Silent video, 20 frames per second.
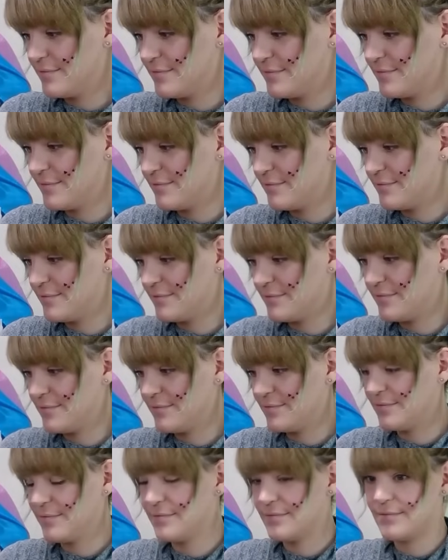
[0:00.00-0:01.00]

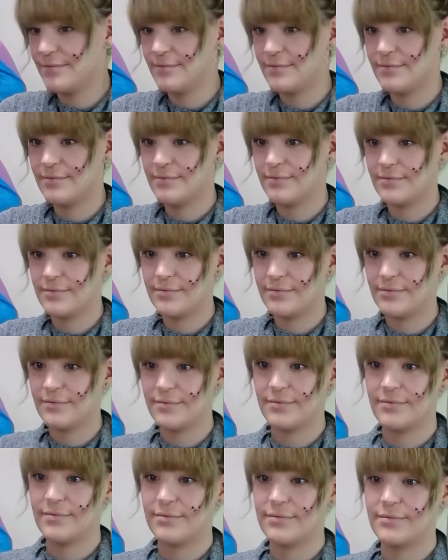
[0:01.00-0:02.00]

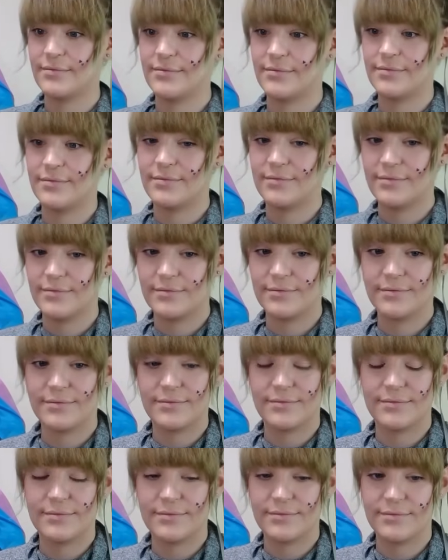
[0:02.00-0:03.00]

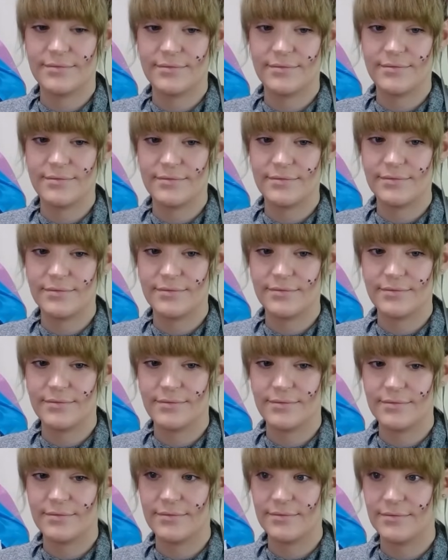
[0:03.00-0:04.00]

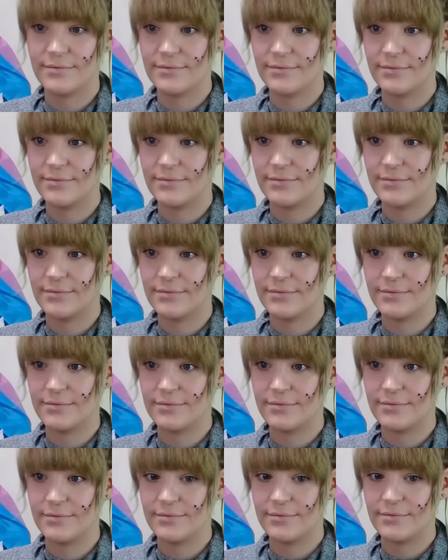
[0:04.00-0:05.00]
No words are spoken by the person on screen.